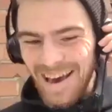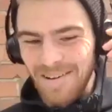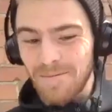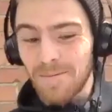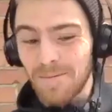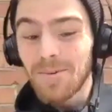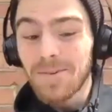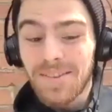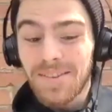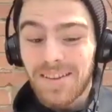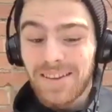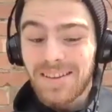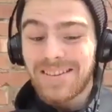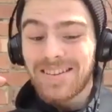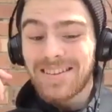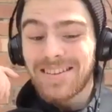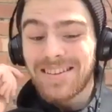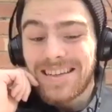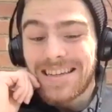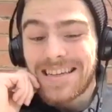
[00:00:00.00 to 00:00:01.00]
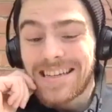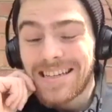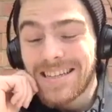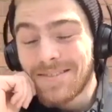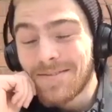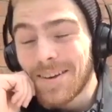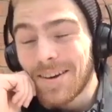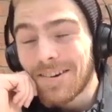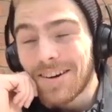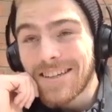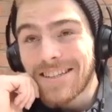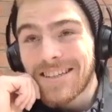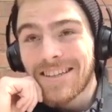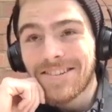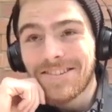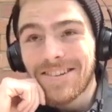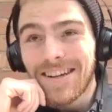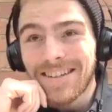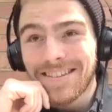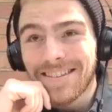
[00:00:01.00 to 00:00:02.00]
But it leads me quite
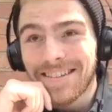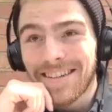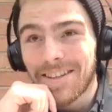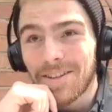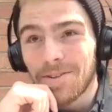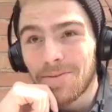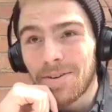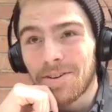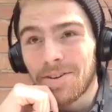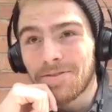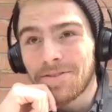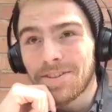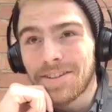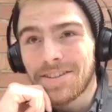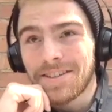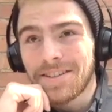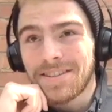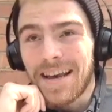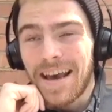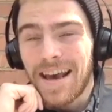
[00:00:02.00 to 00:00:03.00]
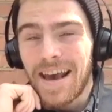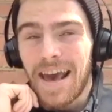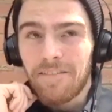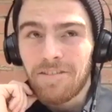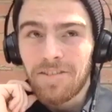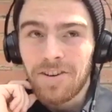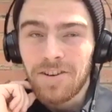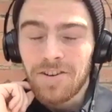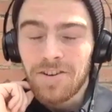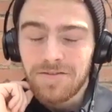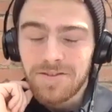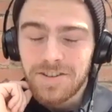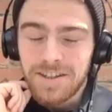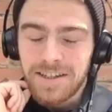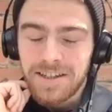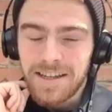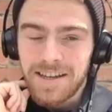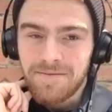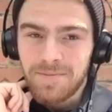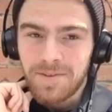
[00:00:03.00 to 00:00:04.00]
interestingly to what I was going to say. Everton
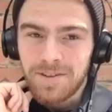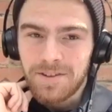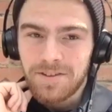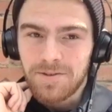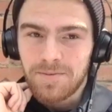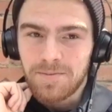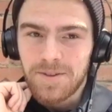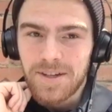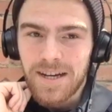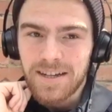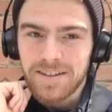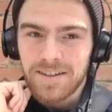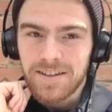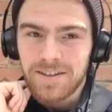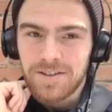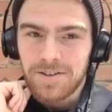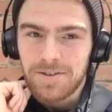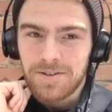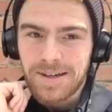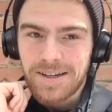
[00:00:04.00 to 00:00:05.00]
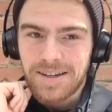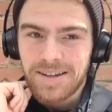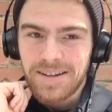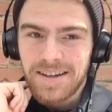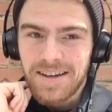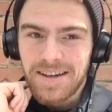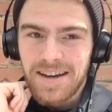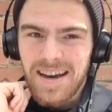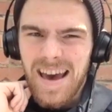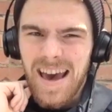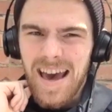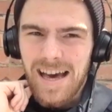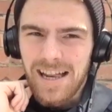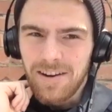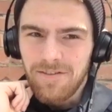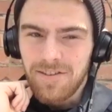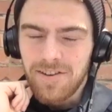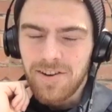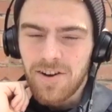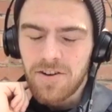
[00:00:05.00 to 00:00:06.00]
obviously have been subjected to a hell
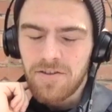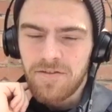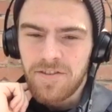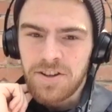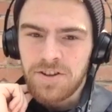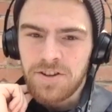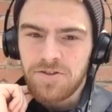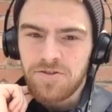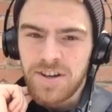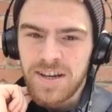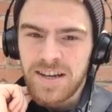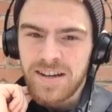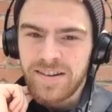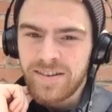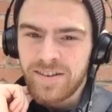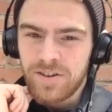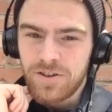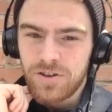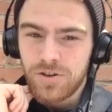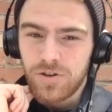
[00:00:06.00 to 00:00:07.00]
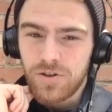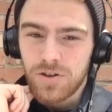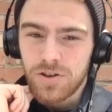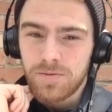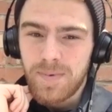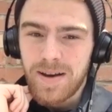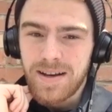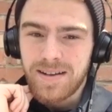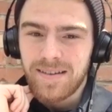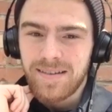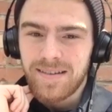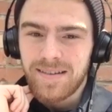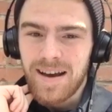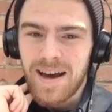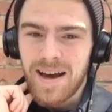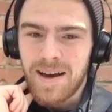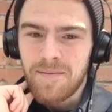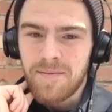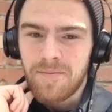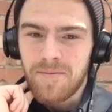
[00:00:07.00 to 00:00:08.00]
of a lot of injuries in the short space of
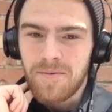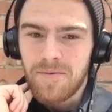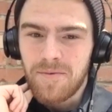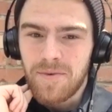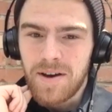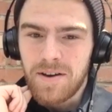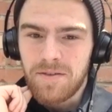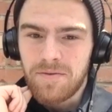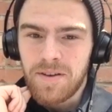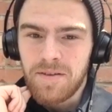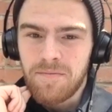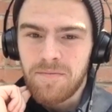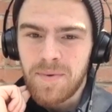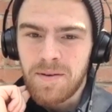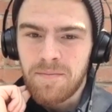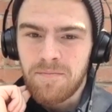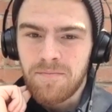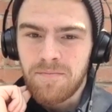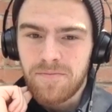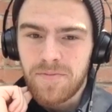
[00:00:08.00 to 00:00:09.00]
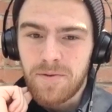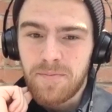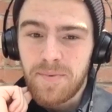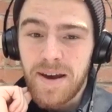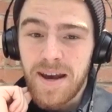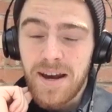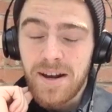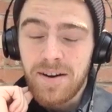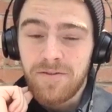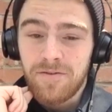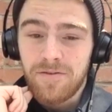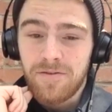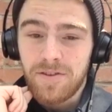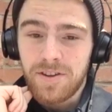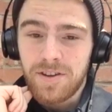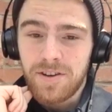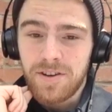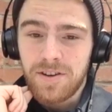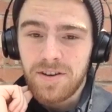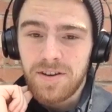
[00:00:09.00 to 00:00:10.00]
time where they've been preparing for
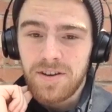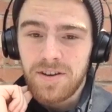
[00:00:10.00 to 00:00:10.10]
the